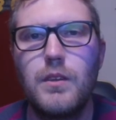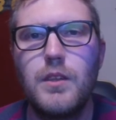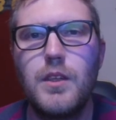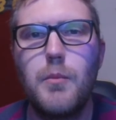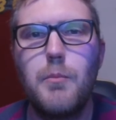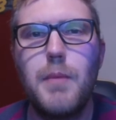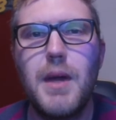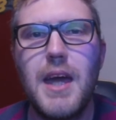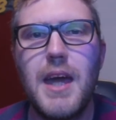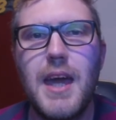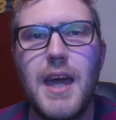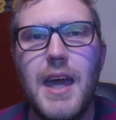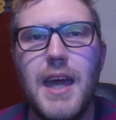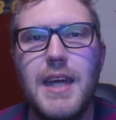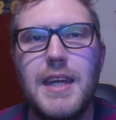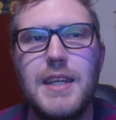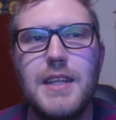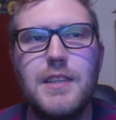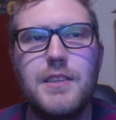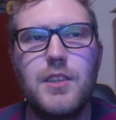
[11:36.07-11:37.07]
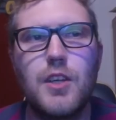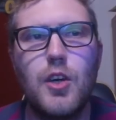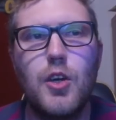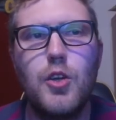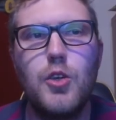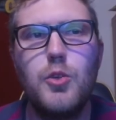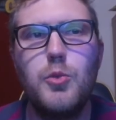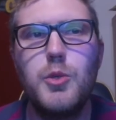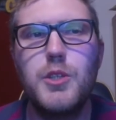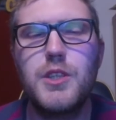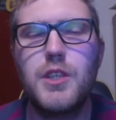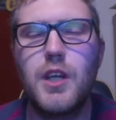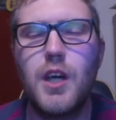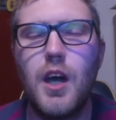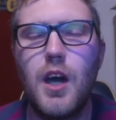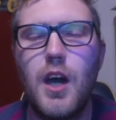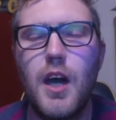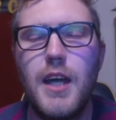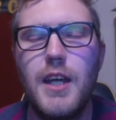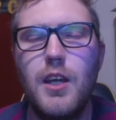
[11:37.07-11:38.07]
Number 8. Who was
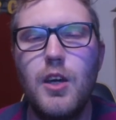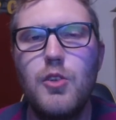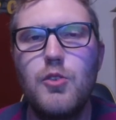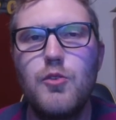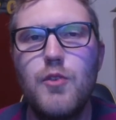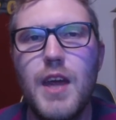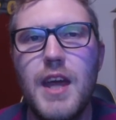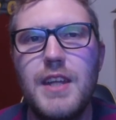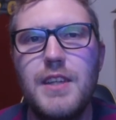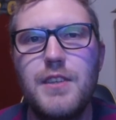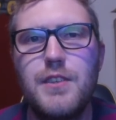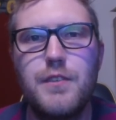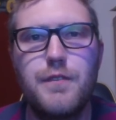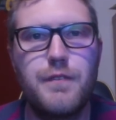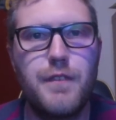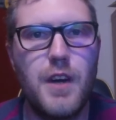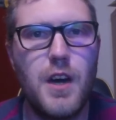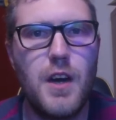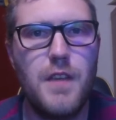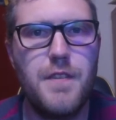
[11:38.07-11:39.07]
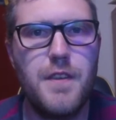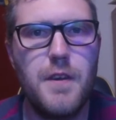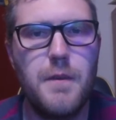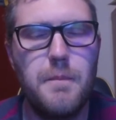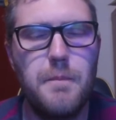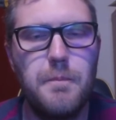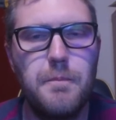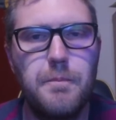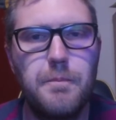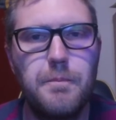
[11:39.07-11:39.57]
Kylo Ren's father?